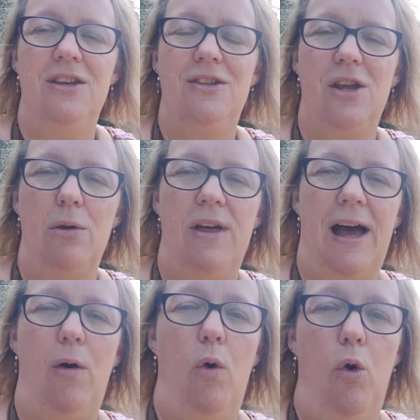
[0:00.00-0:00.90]
so
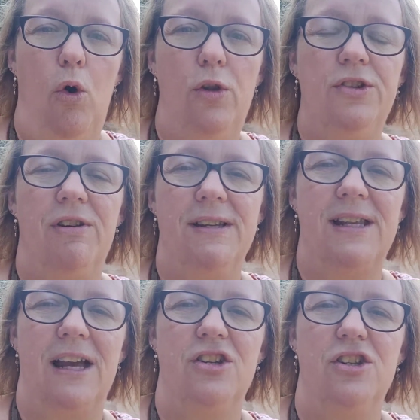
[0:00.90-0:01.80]
that all the
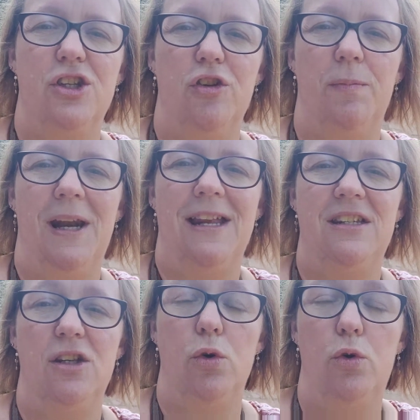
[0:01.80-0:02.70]
transactions that you've been
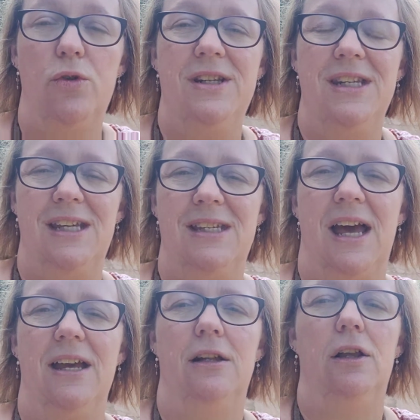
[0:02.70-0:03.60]
entered, all the
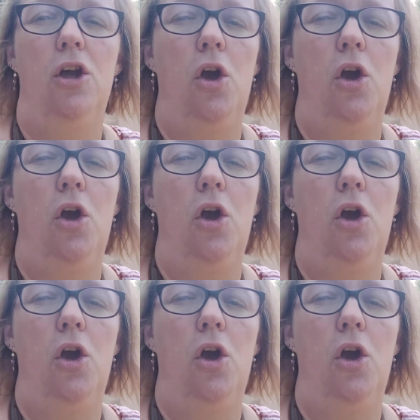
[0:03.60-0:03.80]
detail,